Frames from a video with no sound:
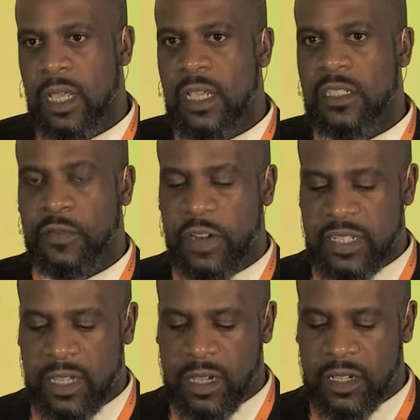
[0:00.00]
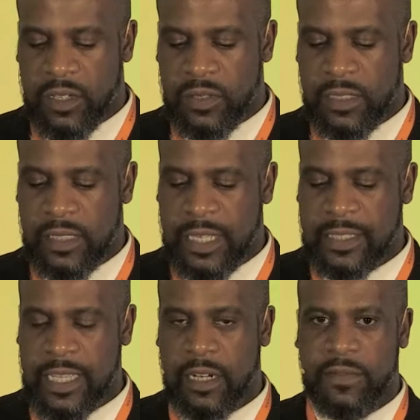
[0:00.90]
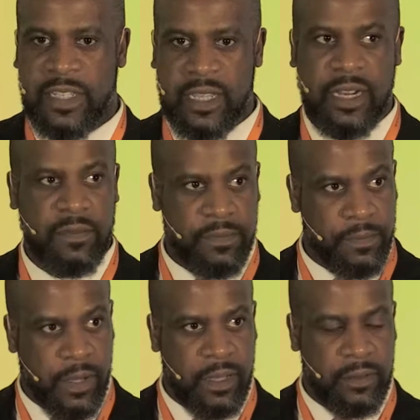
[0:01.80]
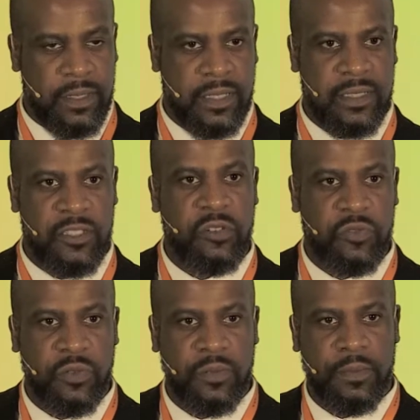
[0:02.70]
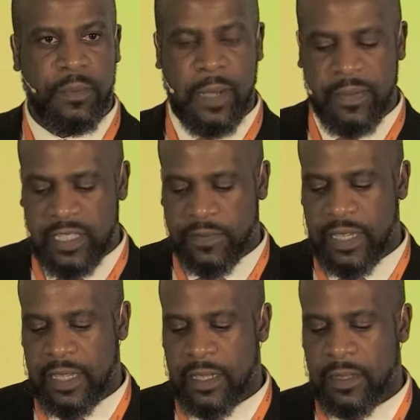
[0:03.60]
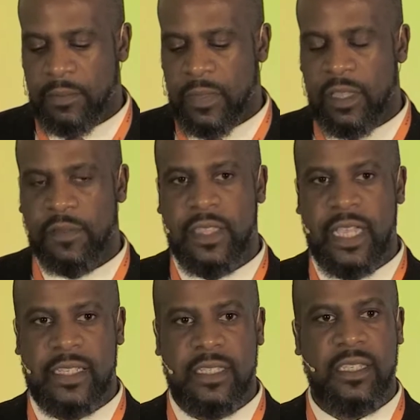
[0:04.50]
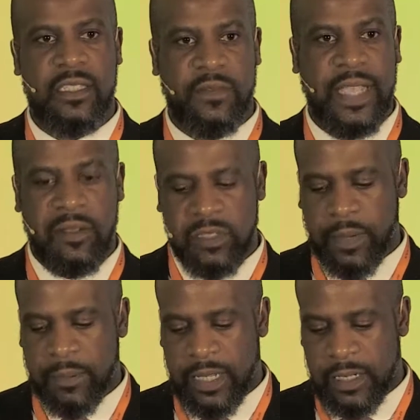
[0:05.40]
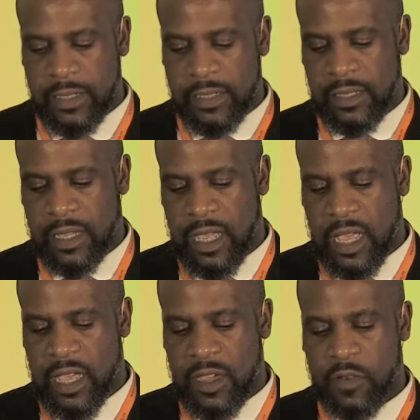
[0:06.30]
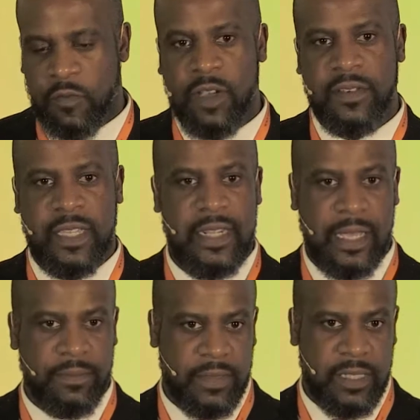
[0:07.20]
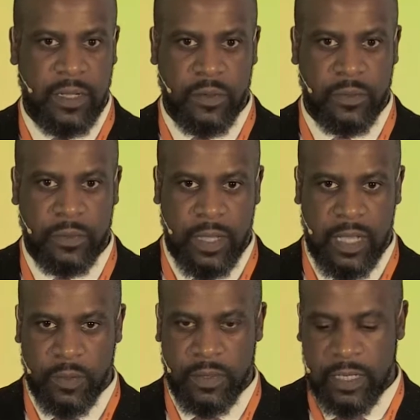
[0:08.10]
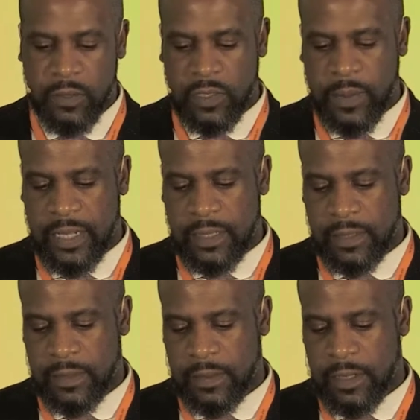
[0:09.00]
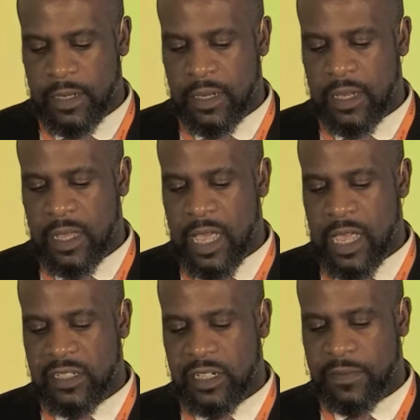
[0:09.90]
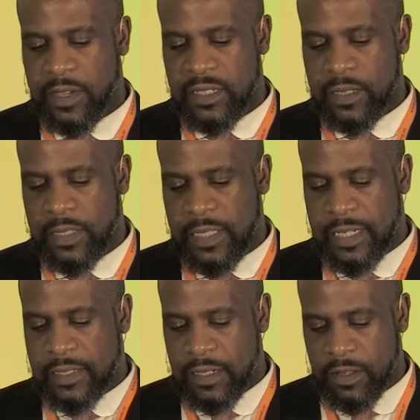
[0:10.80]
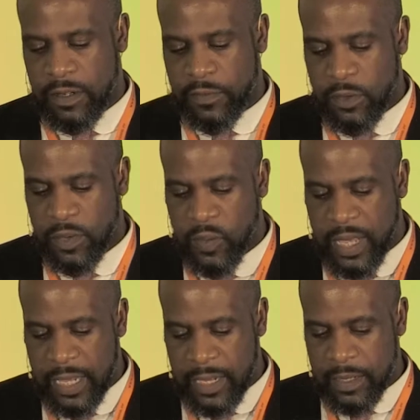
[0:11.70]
So Fraser argues, instead of this kind of this neutral public sphere, for the existence of counterpublics rather than that single space. And she defines these in the following way.